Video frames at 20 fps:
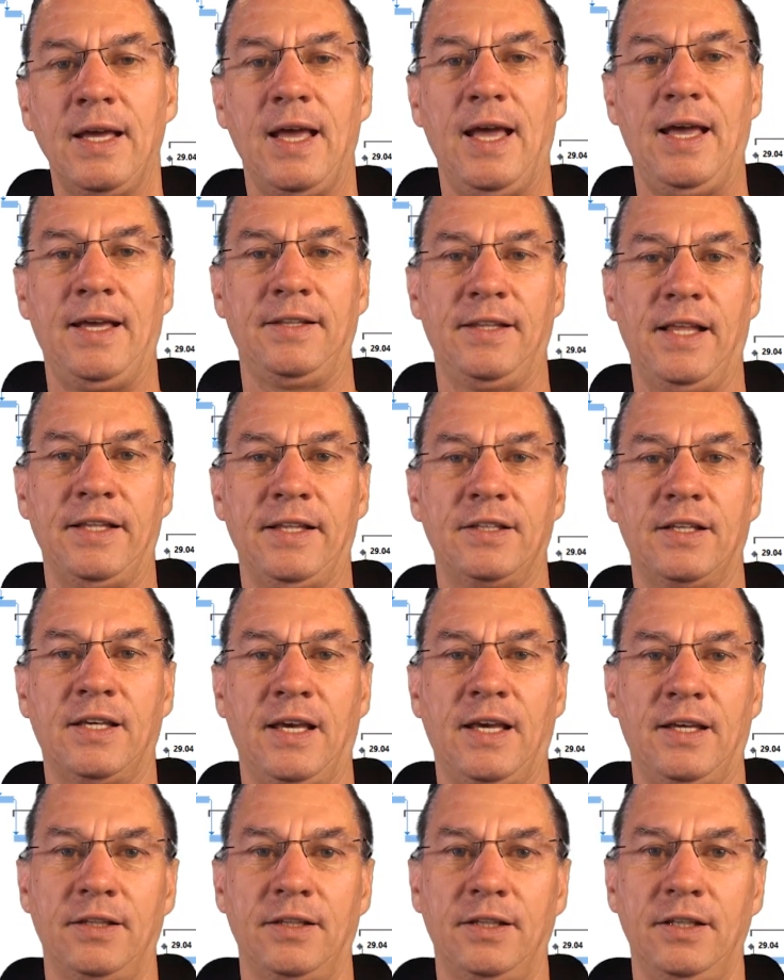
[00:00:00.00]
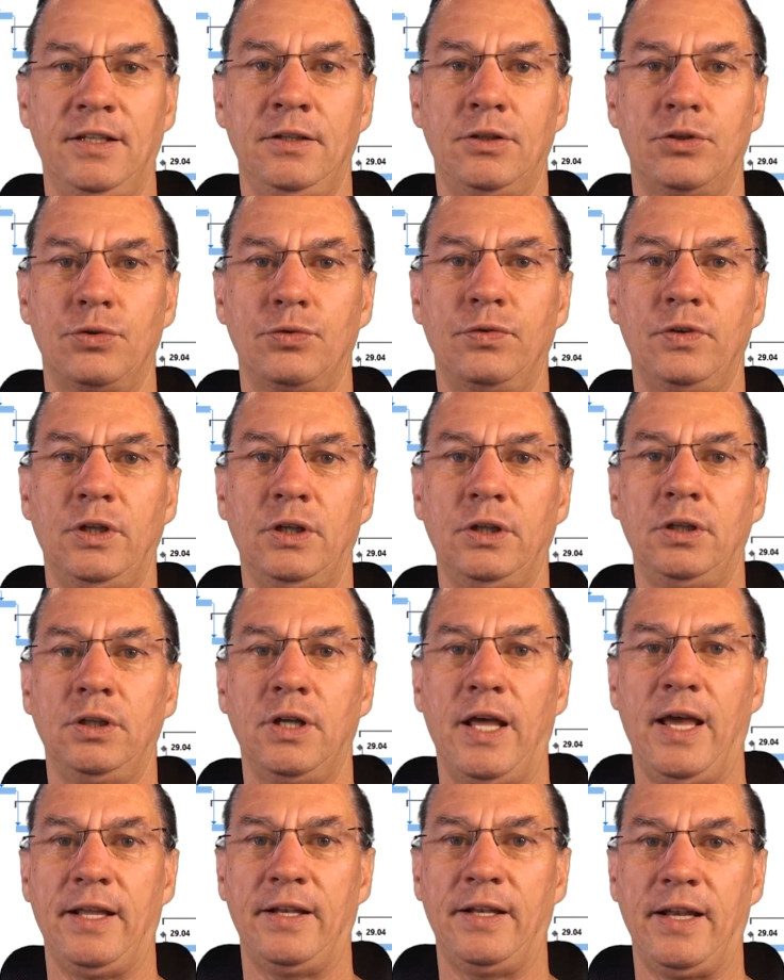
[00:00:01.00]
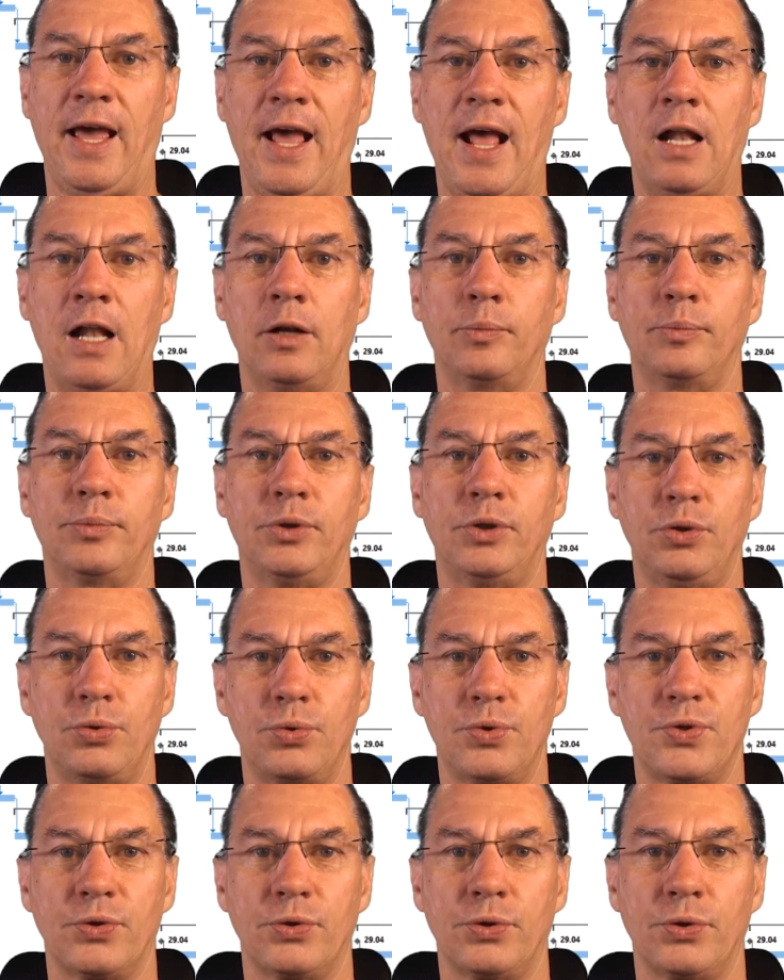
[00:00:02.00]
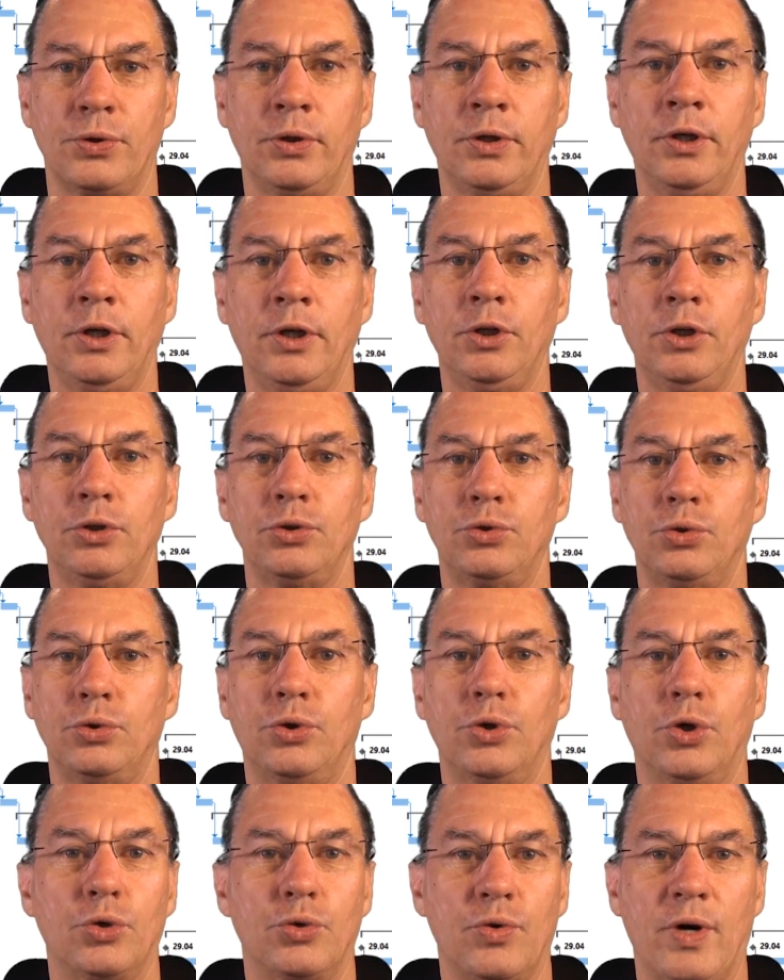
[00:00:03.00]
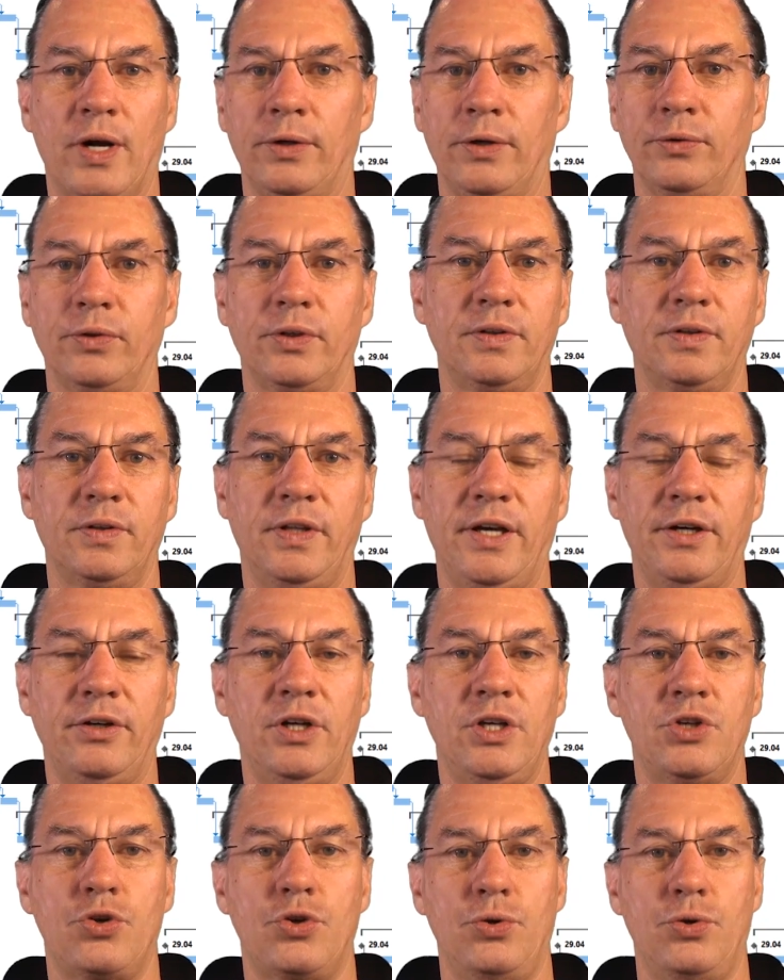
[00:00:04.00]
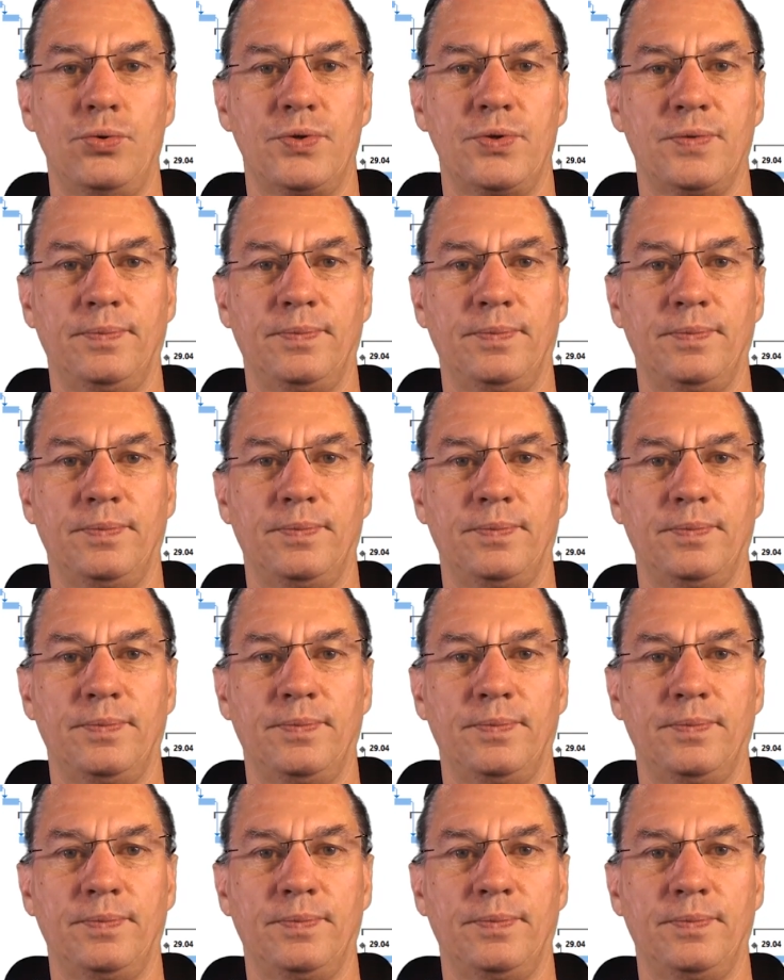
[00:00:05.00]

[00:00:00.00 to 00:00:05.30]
and that can intervene and help user to go around their issues.